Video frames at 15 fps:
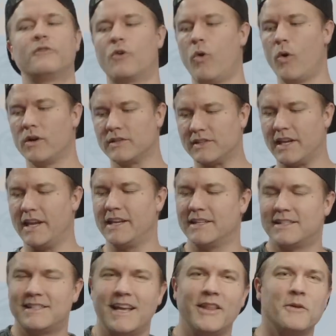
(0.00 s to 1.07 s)
course, it is
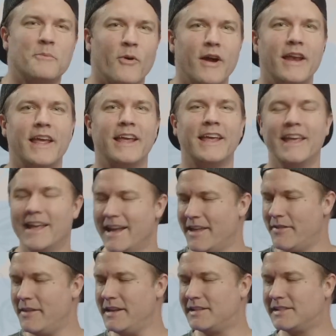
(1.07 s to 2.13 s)
celebrating
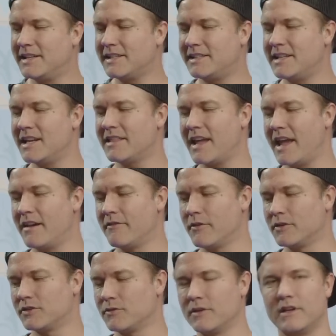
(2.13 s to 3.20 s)
the 60th
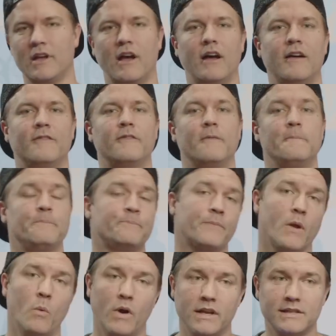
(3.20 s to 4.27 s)
anniversary of
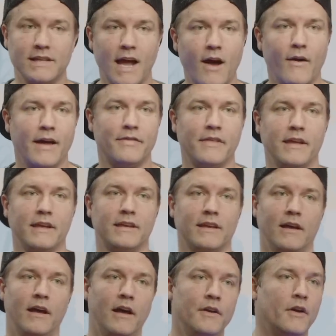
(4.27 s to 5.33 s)
what is now, I think,
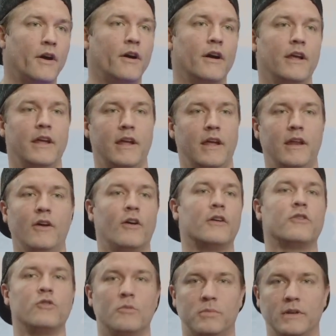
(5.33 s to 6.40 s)

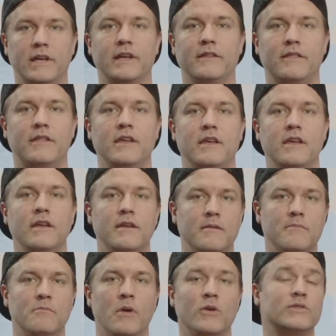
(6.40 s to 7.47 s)
inarguably the
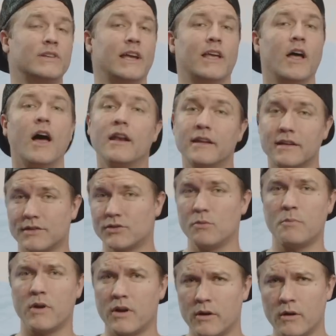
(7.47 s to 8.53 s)
most iconic
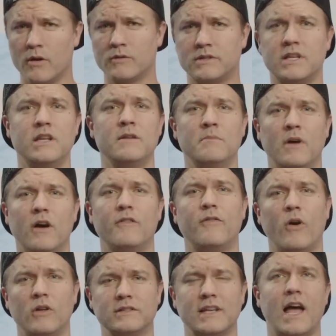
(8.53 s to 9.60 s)
superhero team of
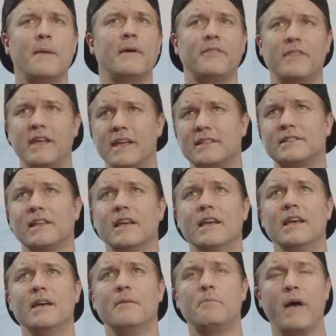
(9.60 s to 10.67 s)
all time. I think it's
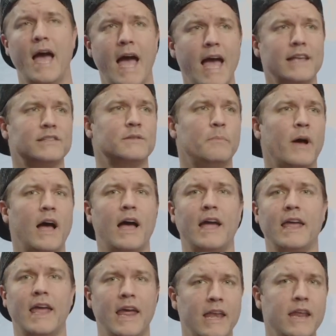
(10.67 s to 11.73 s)
passed by
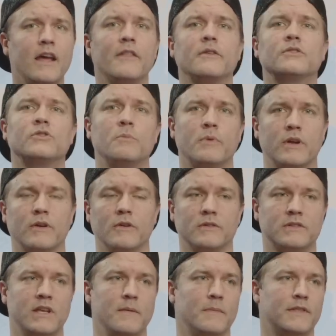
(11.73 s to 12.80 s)
any other superhero
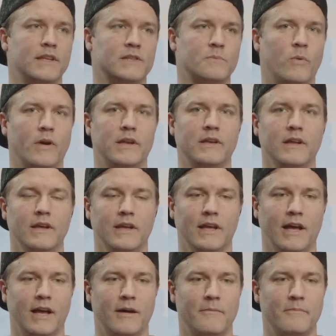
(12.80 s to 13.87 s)
team at this point,
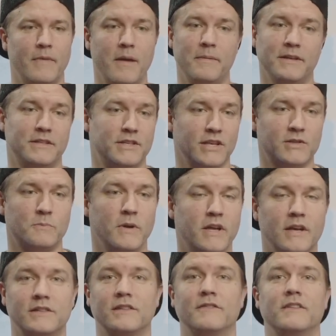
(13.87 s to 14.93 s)
uh, maybe just
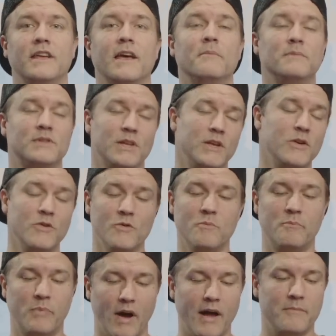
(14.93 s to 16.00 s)
because of the MCU,
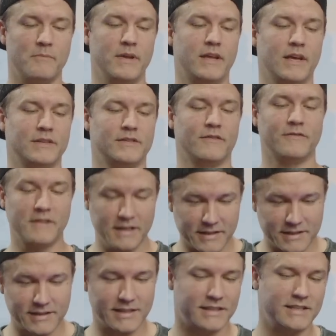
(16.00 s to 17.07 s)
but because of these
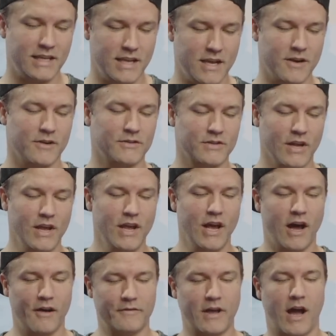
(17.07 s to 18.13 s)
60 years
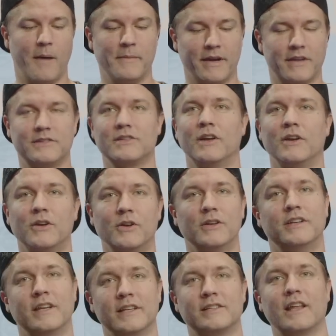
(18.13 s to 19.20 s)
of comics
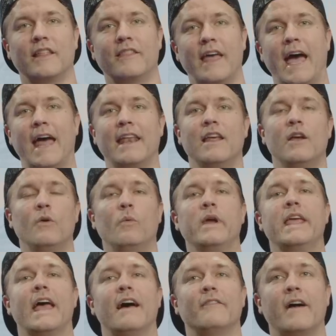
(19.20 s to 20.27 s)
goodness that
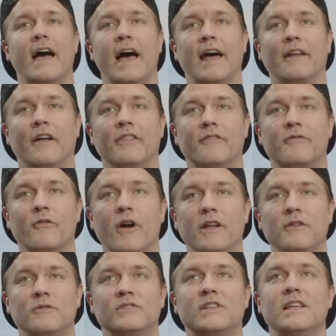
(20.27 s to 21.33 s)
we have had. On the front,
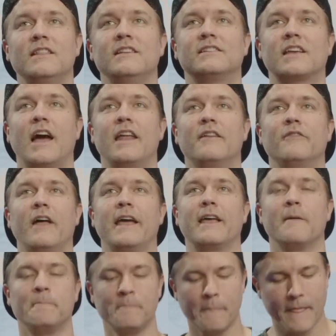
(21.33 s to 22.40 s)
you see these kind of like
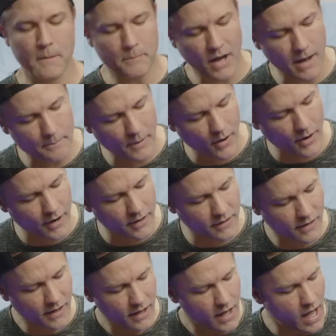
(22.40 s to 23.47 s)
pop art
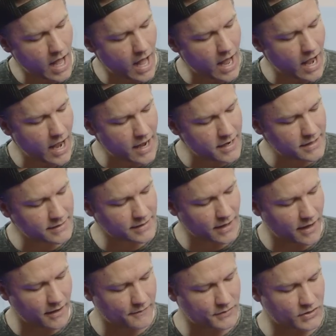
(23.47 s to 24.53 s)
eyes
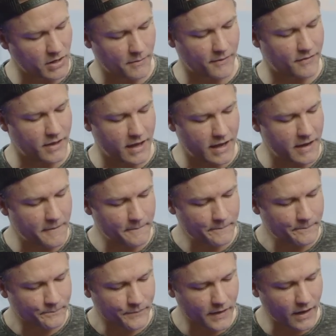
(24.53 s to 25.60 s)
of some of the
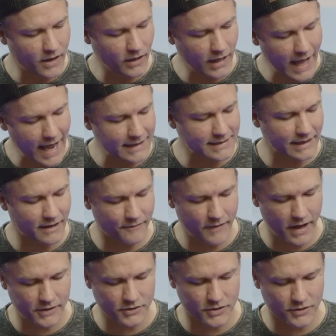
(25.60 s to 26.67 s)
classic
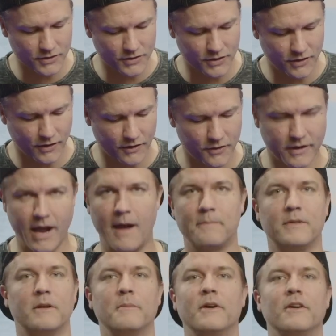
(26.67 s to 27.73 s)
Avengers, you know, your
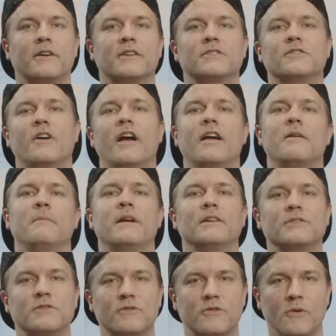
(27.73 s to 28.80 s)
Captain Americas, your Iron
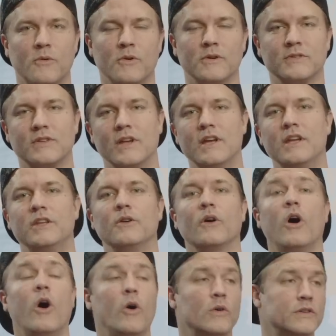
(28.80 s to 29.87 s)
Mans, your Thors, your
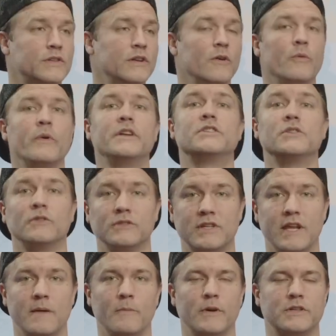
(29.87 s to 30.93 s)
Hulks, the original
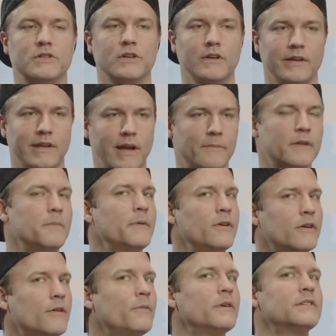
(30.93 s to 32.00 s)
team, which Captain
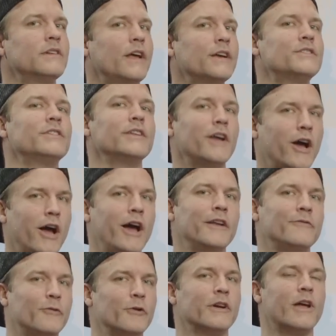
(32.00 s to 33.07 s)
America wasn't actually
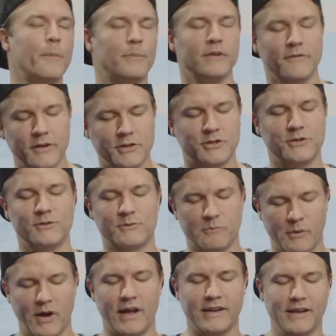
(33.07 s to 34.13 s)
on for a couple of issues,
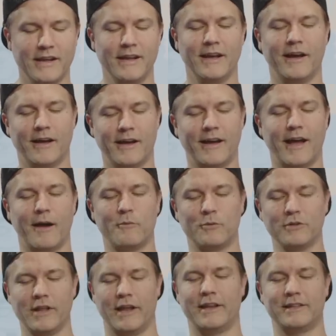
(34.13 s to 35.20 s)
but uh, I will
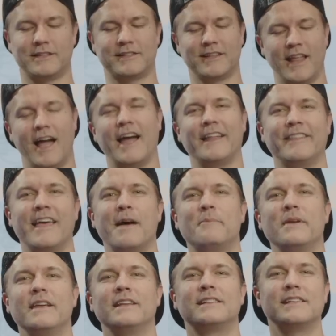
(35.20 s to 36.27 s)
let it slide. That
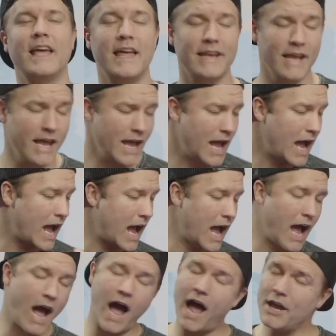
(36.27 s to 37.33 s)
being said,
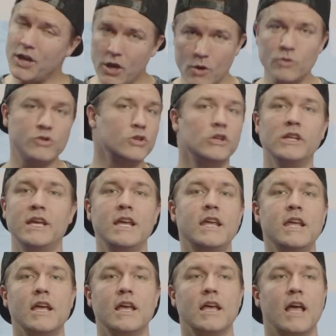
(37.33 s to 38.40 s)

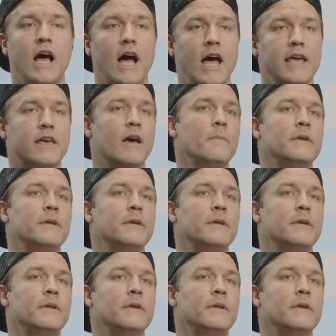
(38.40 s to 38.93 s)
usually I come